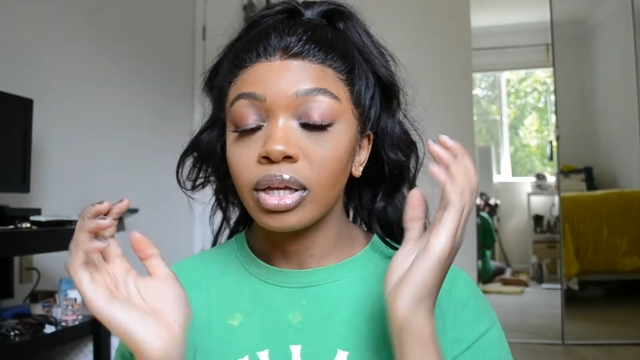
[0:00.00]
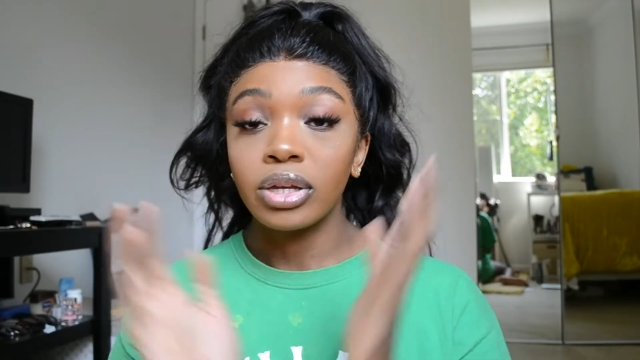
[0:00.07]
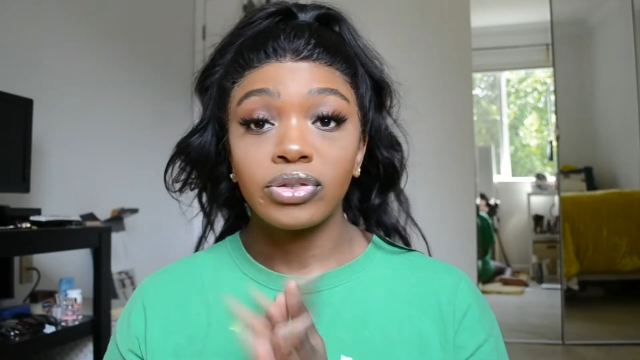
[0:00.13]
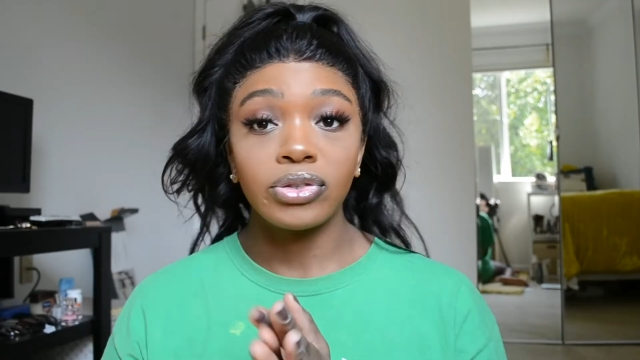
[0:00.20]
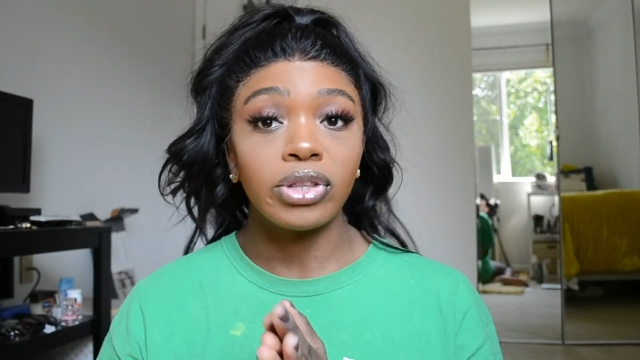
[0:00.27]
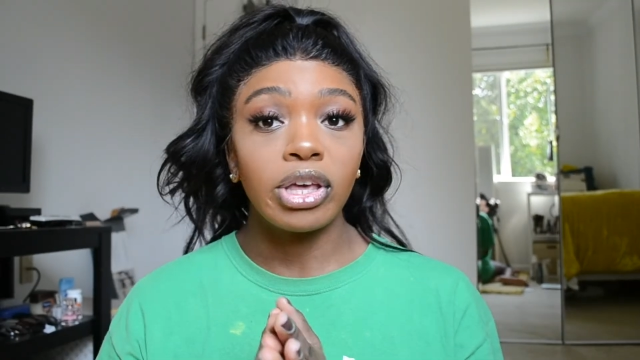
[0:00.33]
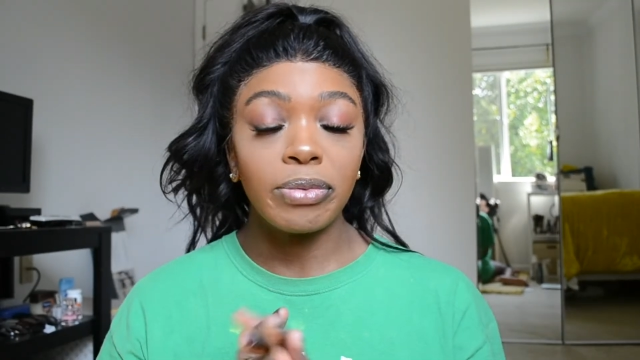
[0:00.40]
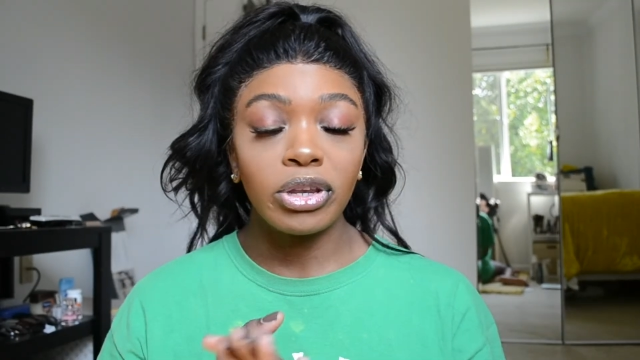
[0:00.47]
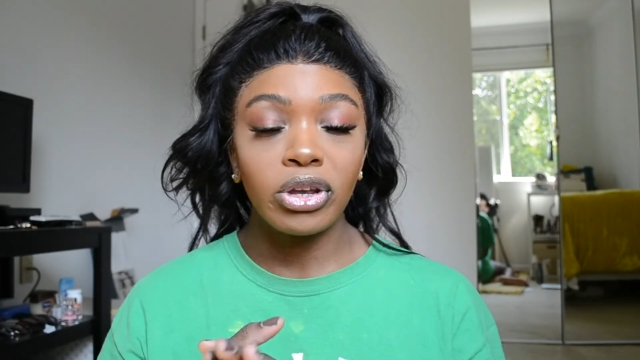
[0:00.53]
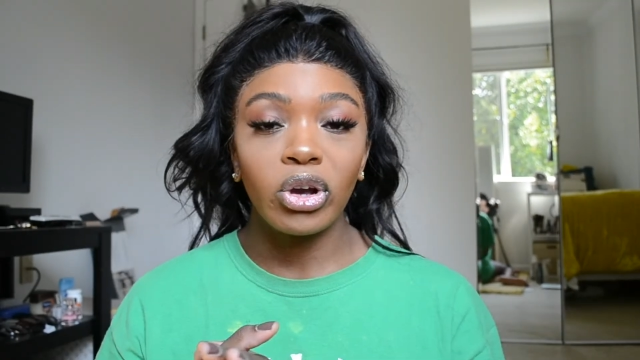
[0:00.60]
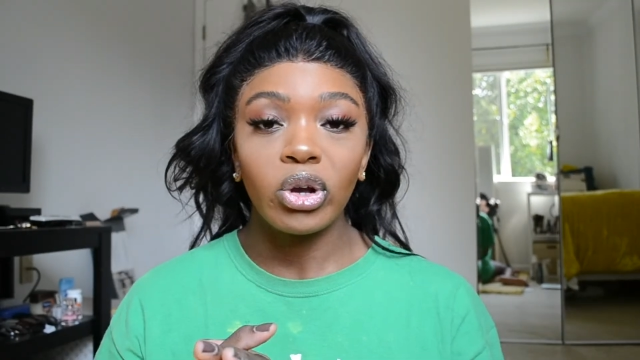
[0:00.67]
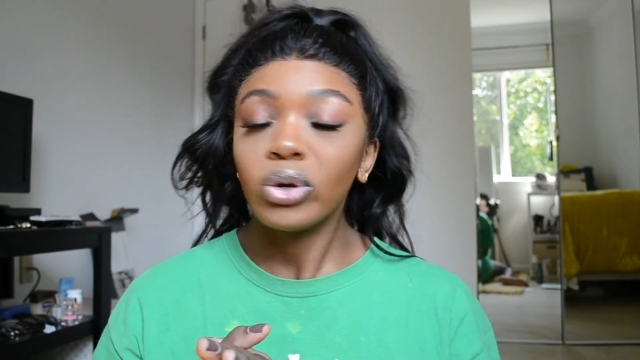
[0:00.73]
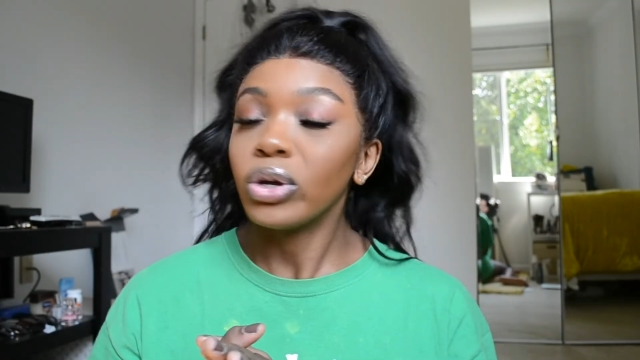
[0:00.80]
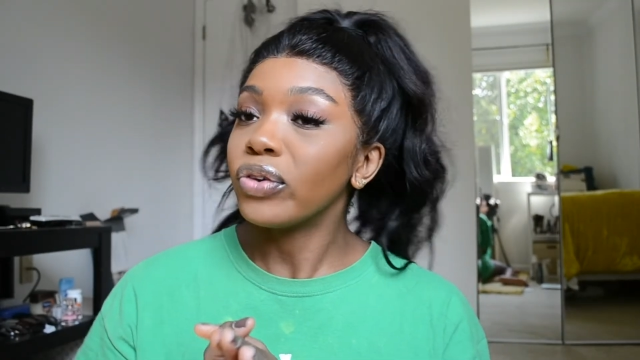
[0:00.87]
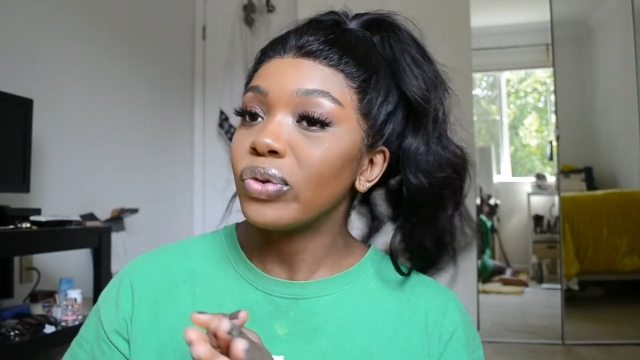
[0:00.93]
So let me
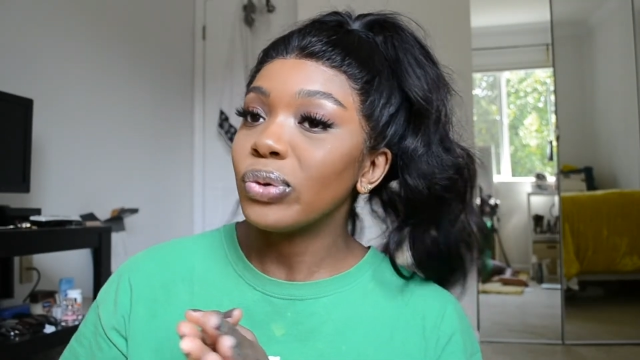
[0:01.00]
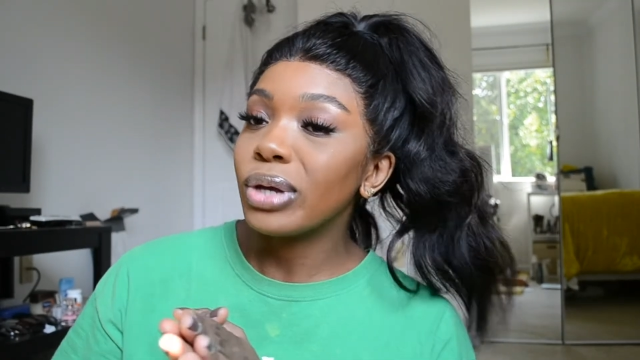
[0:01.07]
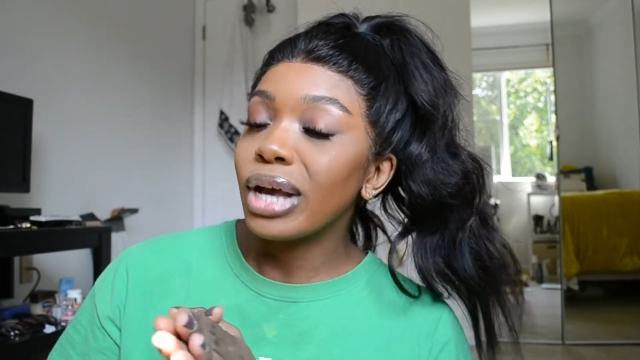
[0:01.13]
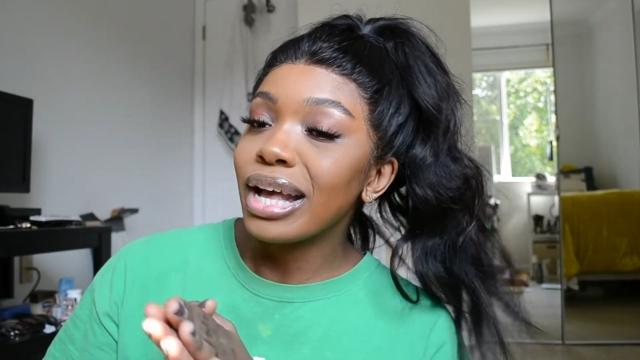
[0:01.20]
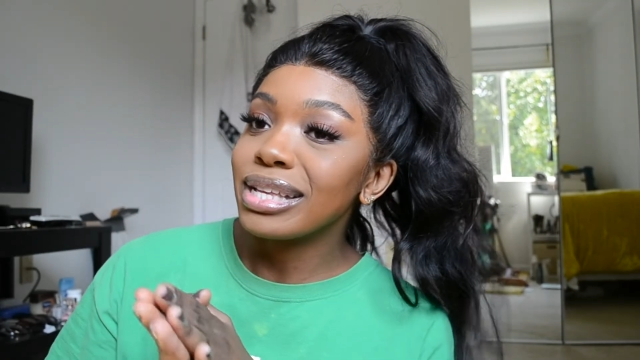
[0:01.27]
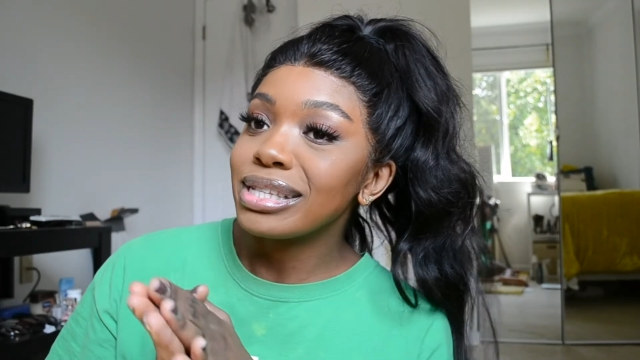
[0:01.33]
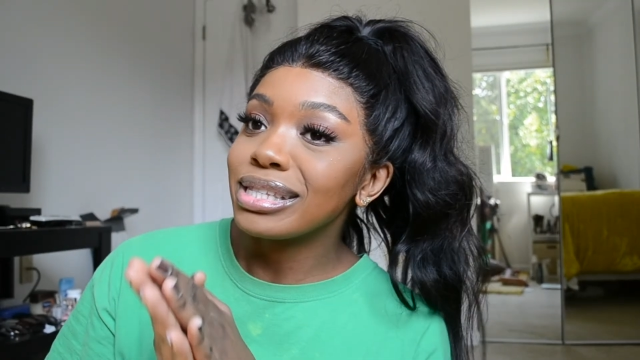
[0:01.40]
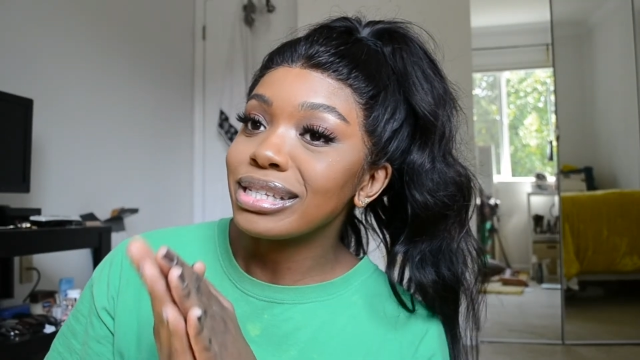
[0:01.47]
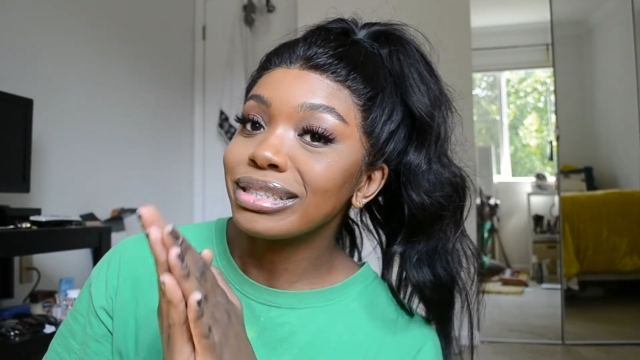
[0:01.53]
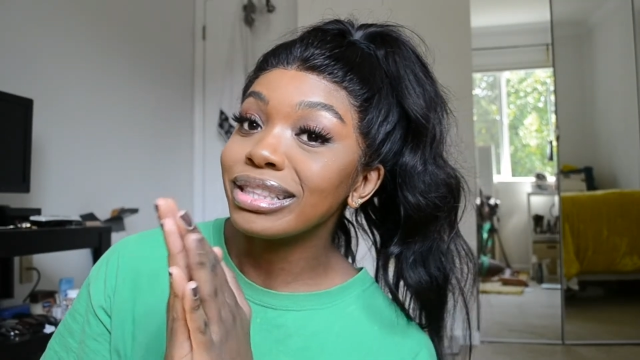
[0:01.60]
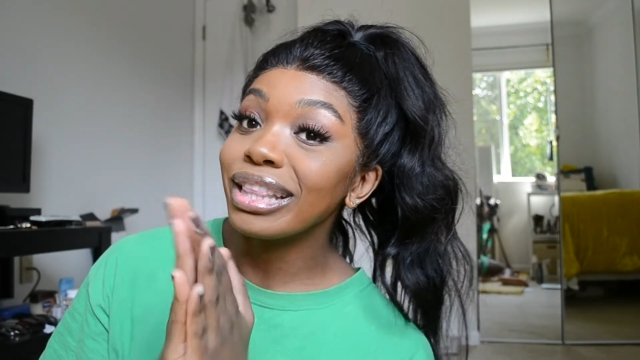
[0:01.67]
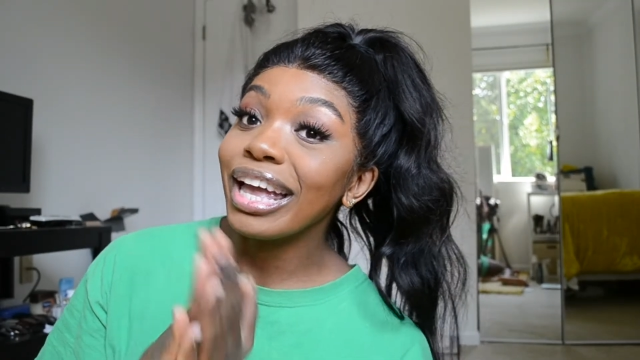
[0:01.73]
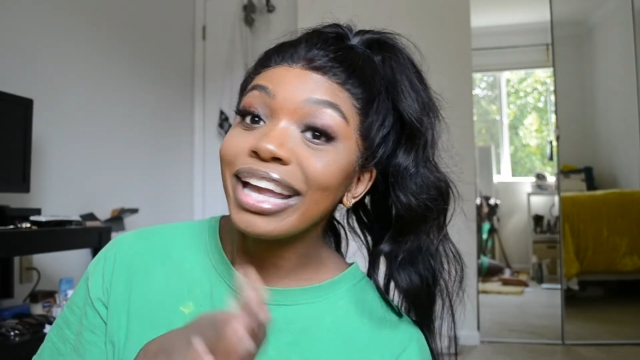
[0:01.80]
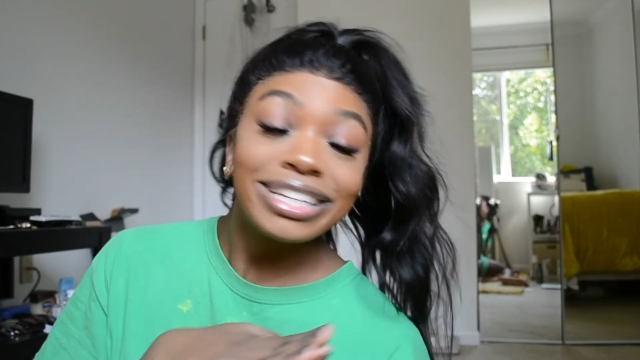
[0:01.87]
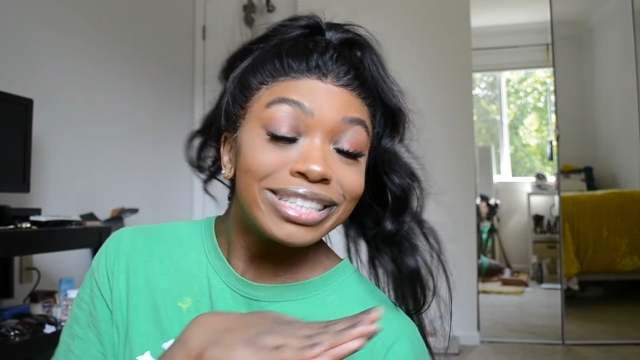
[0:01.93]
know if you guys
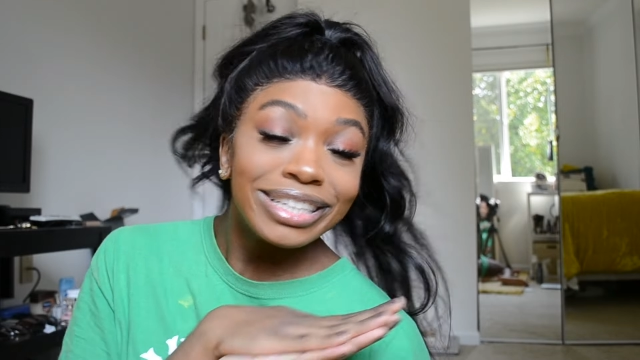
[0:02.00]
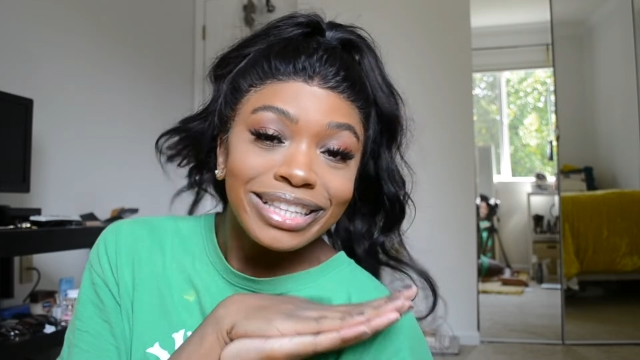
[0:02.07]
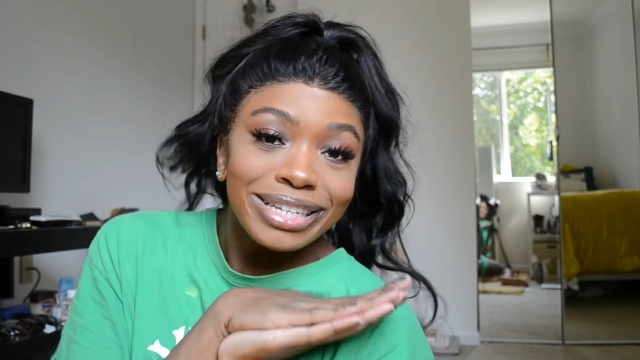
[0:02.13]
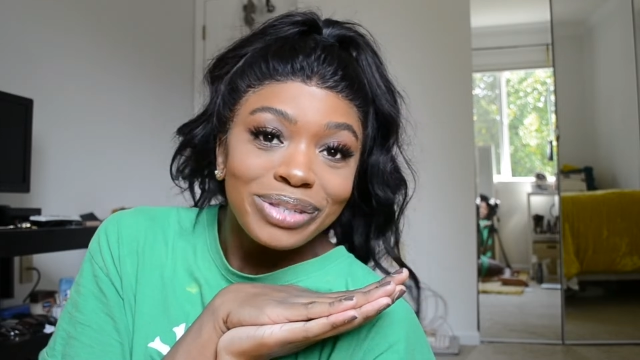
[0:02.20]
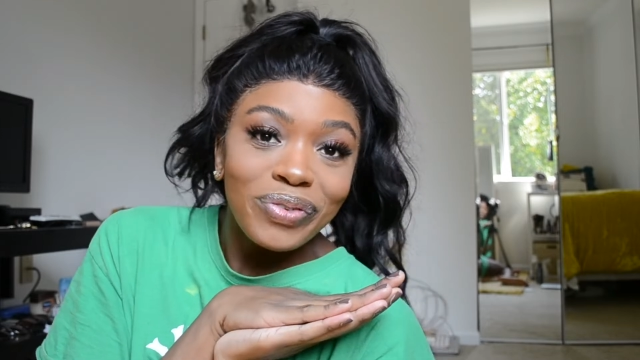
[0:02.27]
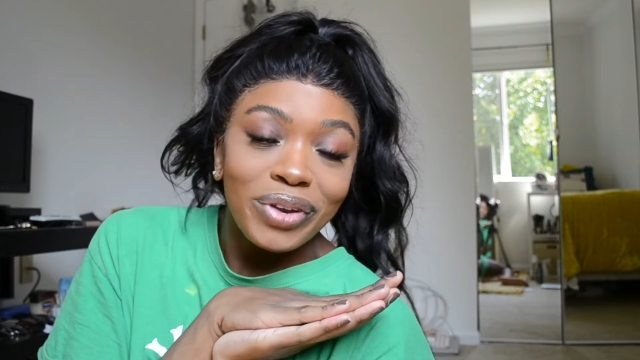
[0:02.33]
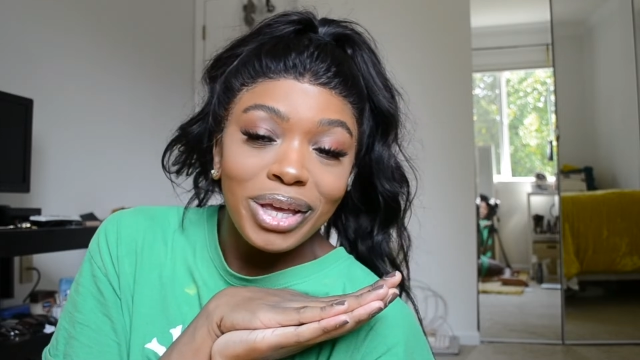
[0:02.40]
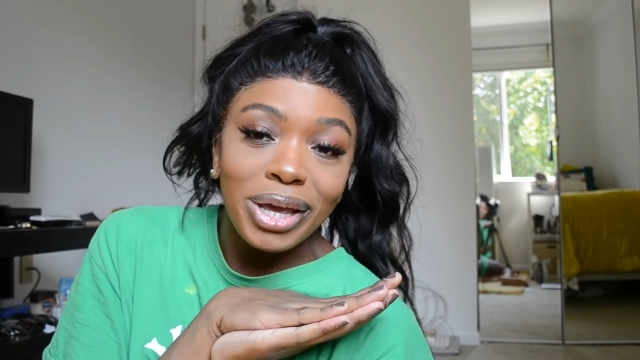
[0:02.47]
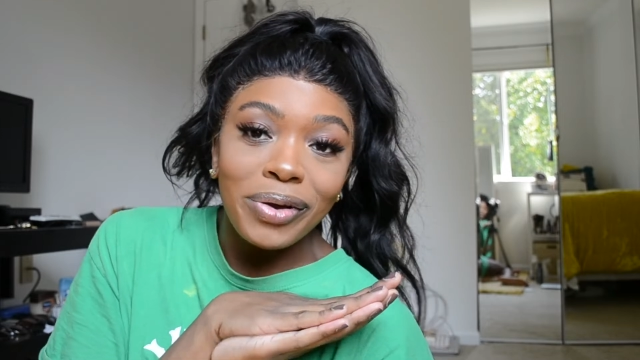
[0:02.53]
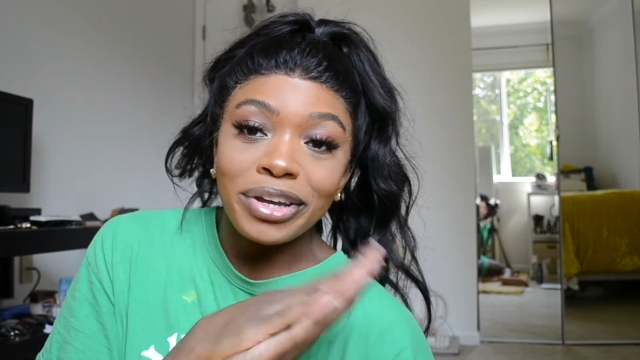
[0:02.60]
liked this video,